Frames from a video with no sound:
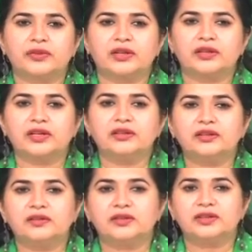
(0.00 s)

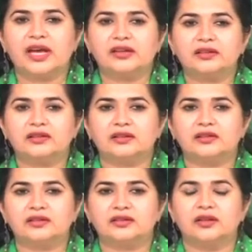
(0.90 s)
cluttered with
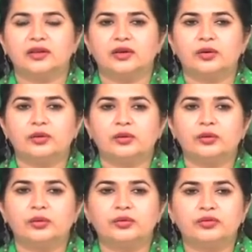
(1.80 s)
characters
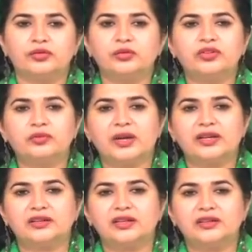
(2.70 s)
who switch by
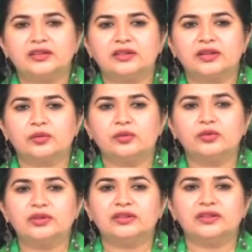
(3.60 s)
creating their
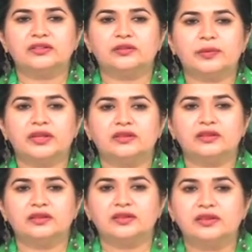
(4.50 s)
own little
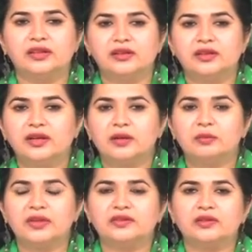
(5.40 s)
spaces in the
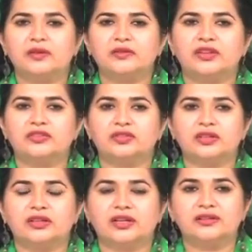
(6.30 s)
bustle of the
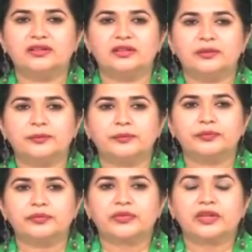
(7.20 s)
street hustle.
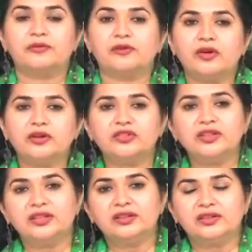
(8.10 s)
A
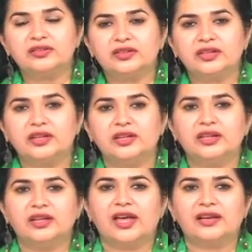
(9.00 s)
flourishing industry
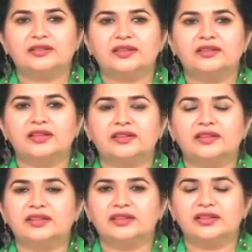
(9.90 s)
exists at the
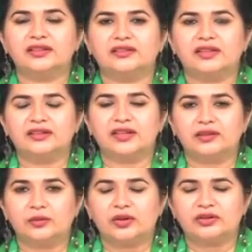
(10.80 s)
signals, and that
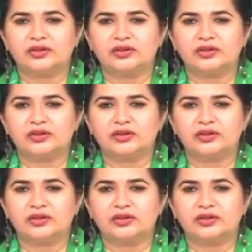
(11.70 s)
is what